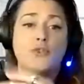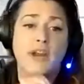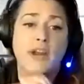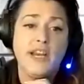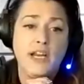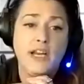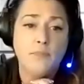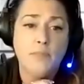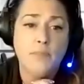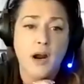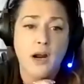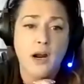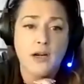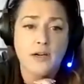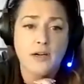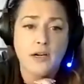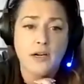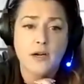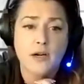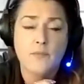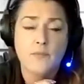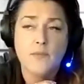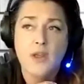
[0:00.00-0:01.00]
training
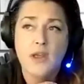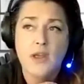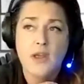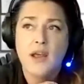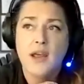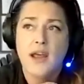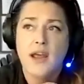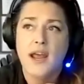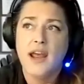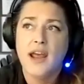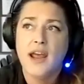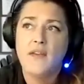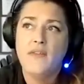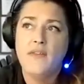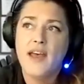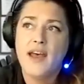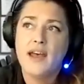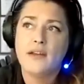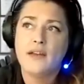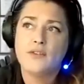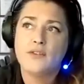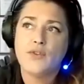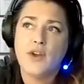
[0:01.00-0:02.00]
partner. And
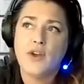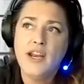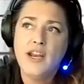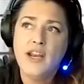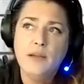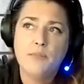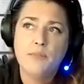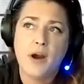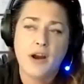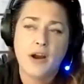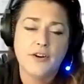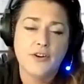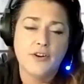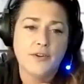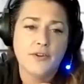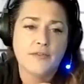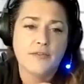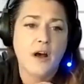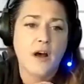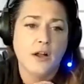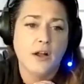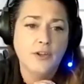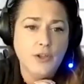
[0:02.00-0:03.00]
that training partner
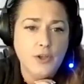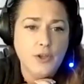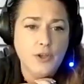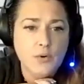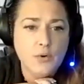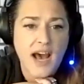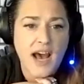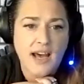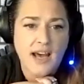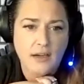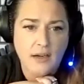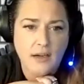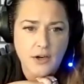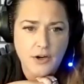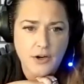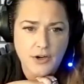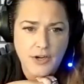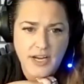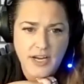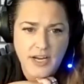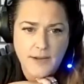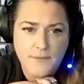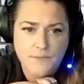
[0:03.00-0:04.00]
is called
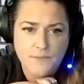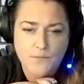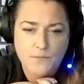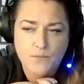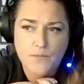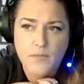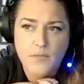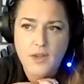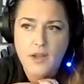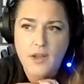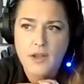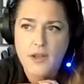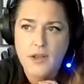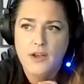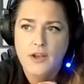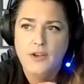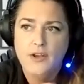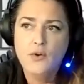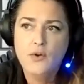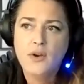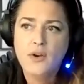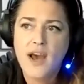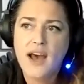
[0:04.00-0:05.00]
eLearning.
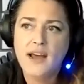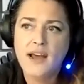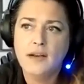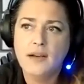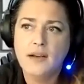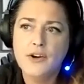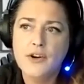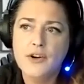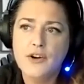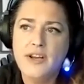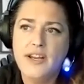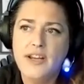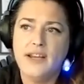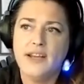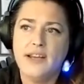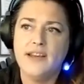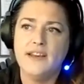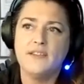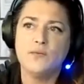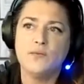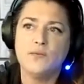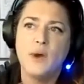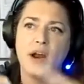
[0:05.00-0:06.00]

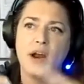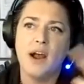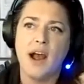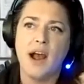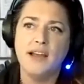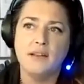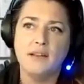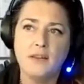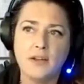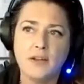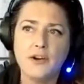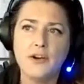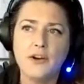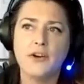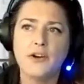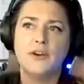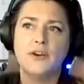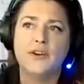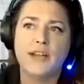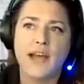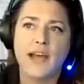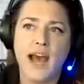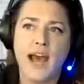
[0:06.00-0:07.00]
eLearning is where I
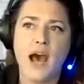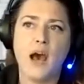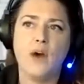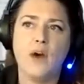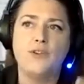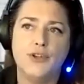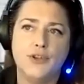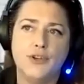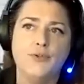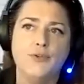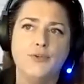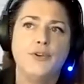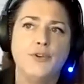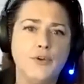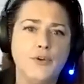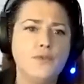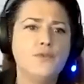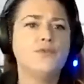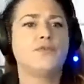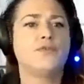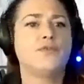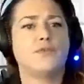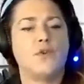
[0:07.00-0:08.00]
learned how to
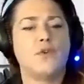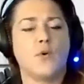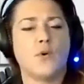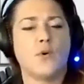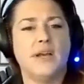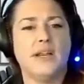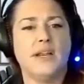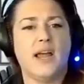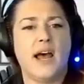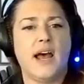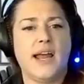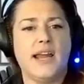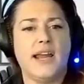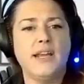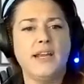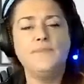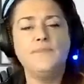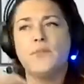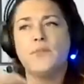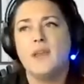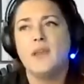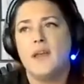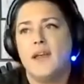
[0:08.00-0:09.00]
use
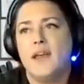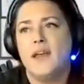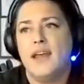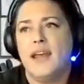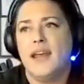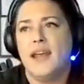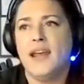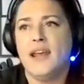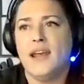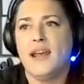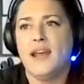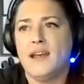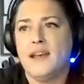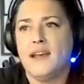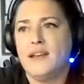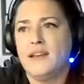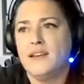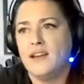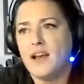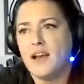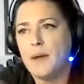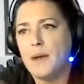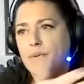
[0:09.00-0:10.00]
Storyline.
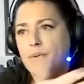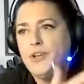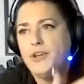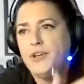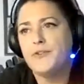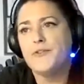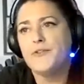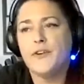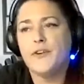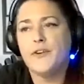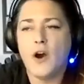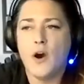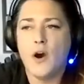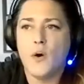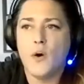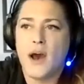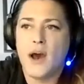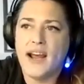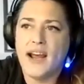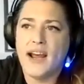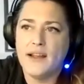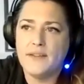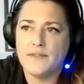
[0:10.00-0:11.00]
And a couple of years
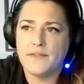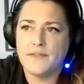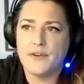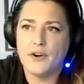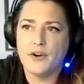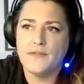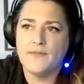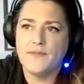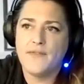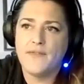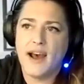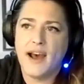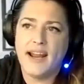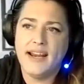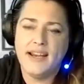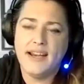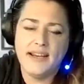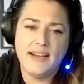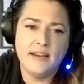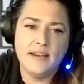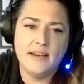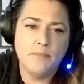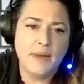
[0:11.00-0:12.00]
ago, I got
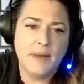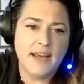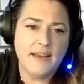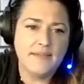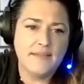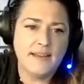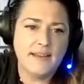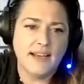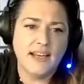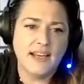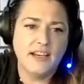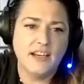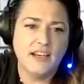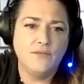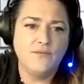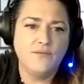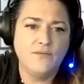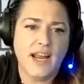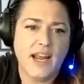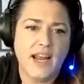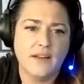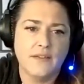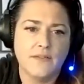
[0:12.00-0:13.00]
certified in basic and
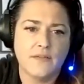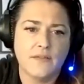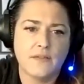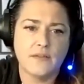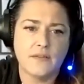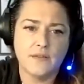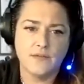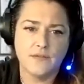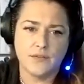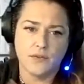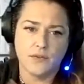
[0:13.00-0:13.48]
advanced